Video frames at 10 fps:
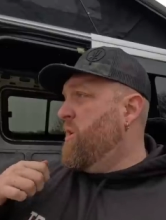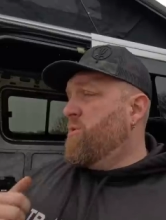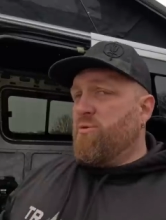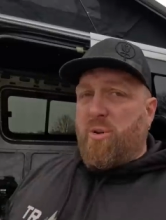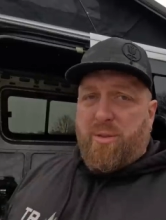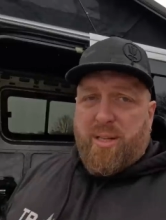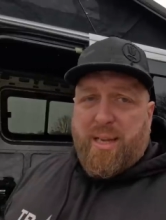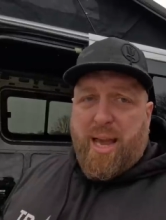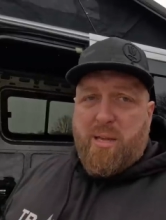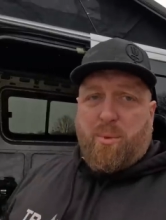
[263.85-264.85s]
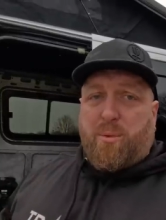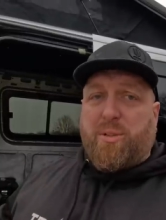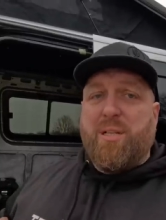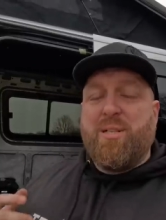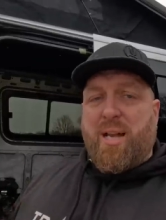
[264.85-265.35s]
run the cables
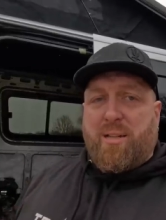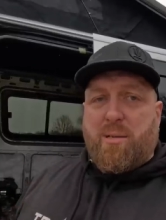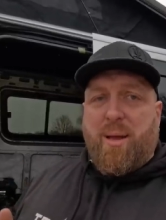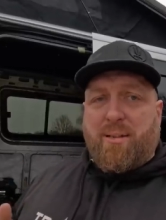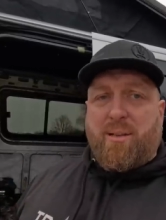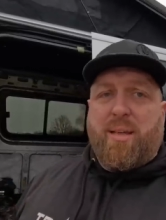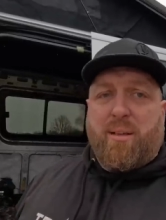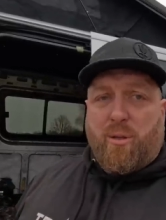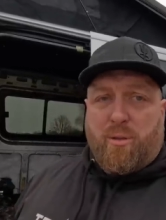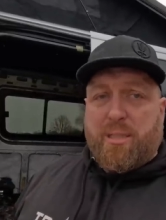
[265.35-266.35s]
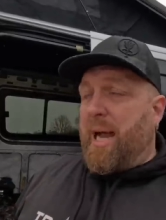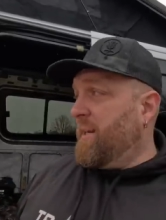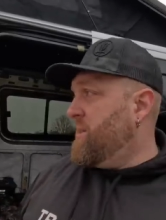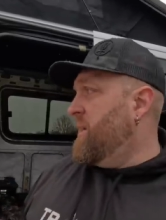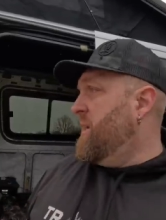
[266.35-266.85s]
and start to make the thing look nice.